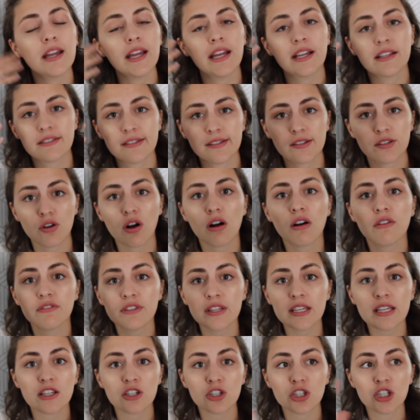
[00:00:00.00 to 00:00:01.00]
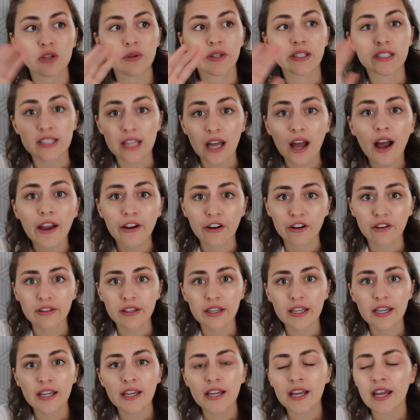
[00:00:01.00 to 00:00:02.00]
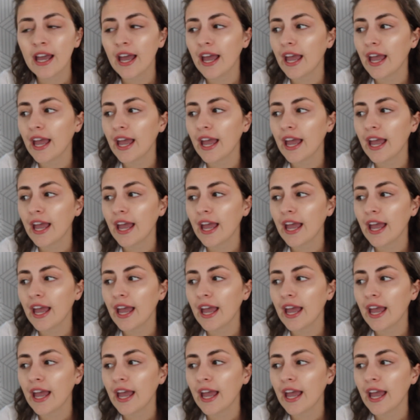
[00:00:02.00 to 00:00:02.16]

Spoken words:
it solved the issue entirely.